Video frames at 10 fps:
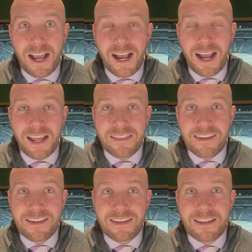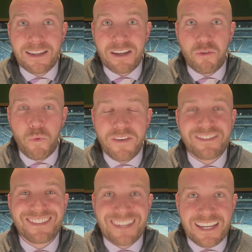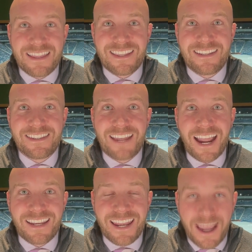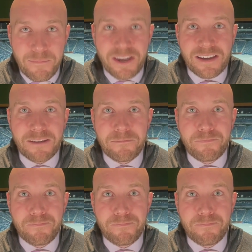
I think we've seen the dynamic